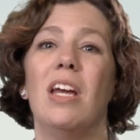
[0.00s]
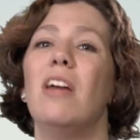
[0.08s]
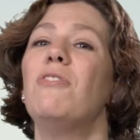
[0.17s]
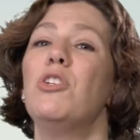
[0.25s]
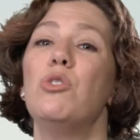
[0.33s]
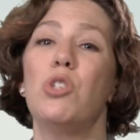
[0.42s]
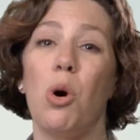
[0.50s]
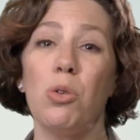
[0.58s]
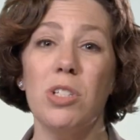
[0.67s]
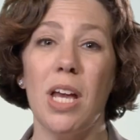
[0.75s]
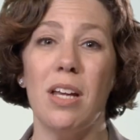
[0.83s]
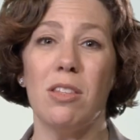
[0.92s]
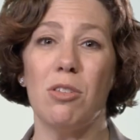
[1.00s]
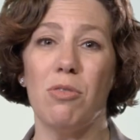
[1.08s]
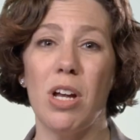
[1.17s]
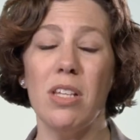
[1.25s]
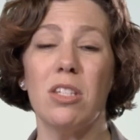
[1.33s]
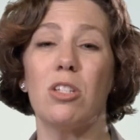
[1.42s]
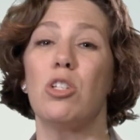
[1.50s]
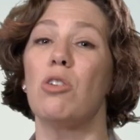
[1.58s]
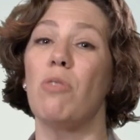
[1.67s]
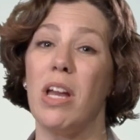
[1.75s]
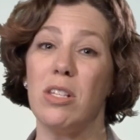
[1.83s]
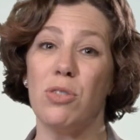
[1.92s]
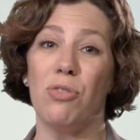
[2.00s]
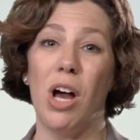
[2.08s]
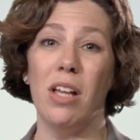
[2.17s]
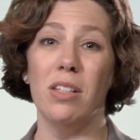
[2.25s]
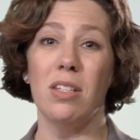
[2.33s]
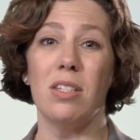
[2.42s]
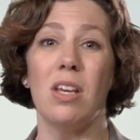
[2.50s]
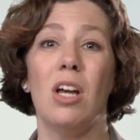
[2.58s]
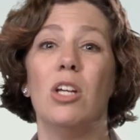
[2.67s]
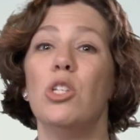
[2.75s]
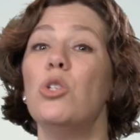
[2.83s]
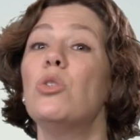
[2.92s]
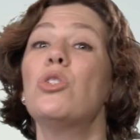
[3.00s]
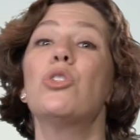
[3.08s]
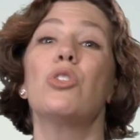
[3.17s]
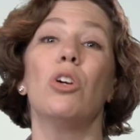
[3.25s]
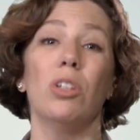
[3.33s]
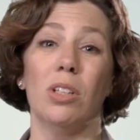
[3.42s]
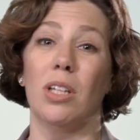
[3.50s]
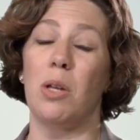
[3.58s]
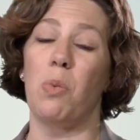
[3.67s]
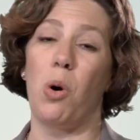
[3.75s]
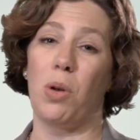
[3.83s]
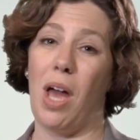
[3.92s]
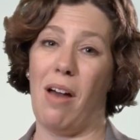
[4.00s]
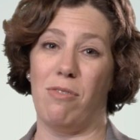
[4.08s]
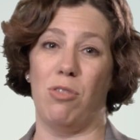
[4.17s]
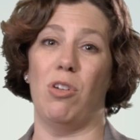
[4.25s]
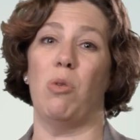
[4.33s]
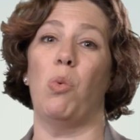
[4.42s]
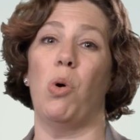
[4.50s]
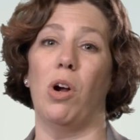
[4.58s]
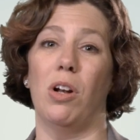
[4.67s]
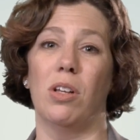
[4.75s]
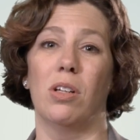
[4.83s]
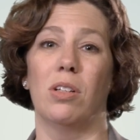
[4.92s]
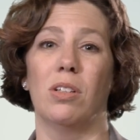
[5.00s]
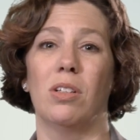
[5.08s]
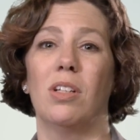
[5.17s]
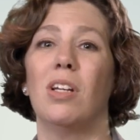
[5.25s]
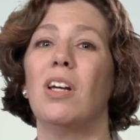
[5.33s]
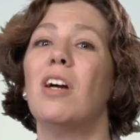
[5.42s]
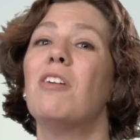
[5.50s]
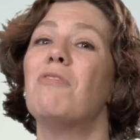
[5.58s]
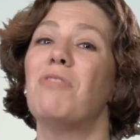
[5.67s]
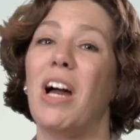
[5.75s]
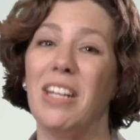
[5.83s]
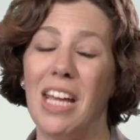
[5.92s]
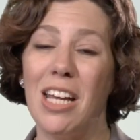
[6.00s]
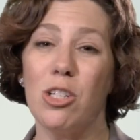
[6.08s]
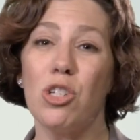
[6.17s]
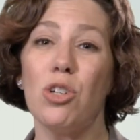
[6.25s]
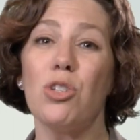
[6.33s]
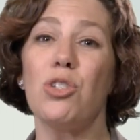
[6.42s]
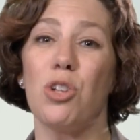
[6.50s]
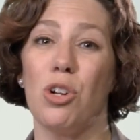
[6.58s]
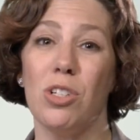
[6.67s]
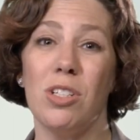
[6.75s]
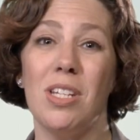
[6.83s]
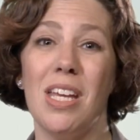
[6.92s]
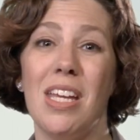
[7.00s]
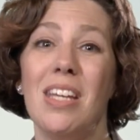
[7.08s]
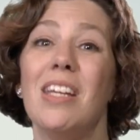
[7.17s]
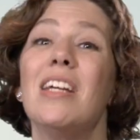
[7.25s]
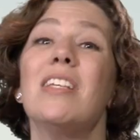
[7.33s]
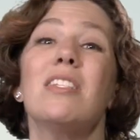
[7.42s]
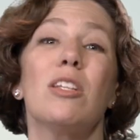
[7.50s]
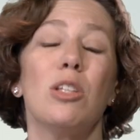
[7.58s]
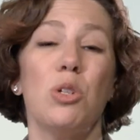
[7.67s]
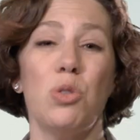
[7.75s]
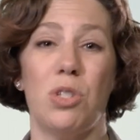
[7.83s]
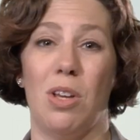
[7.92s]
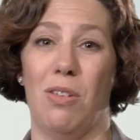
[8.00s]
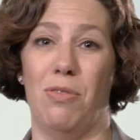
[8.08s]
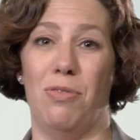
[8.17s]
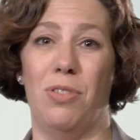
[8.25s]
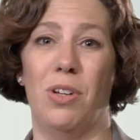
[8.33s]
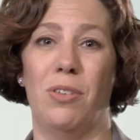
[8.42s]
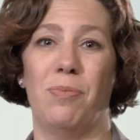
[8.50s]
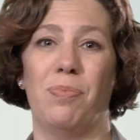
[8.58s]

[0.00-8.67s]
If you don't take the risk to raise funds, you certainly won't have the reward. Financial certainty is elusive.